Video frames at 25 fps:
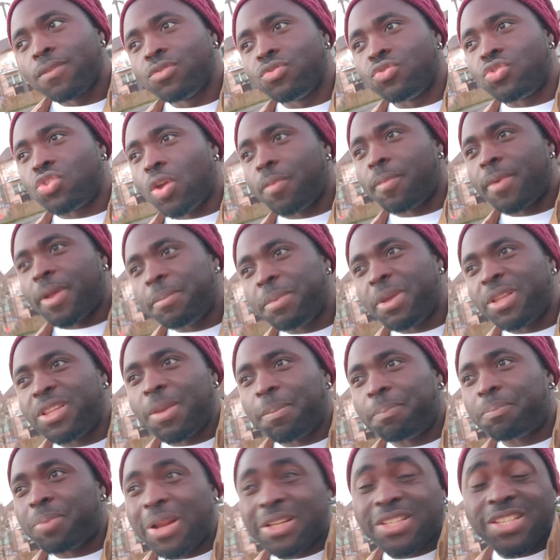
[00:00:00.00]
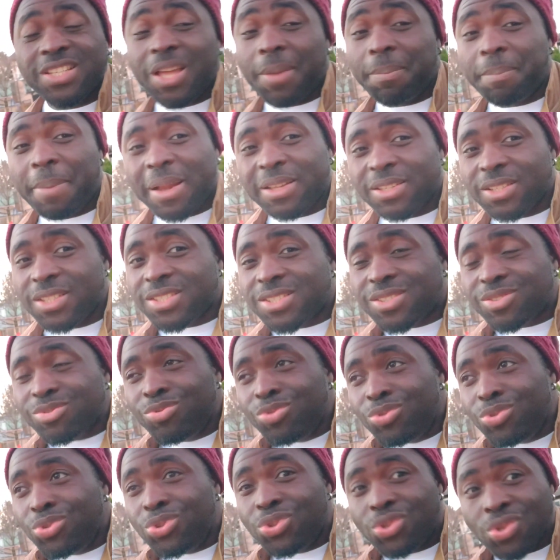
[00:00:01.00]
German, but the practical part is
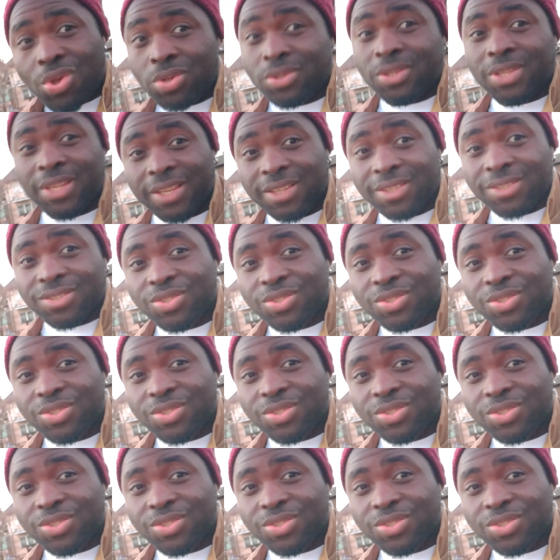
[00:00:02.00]
nothing.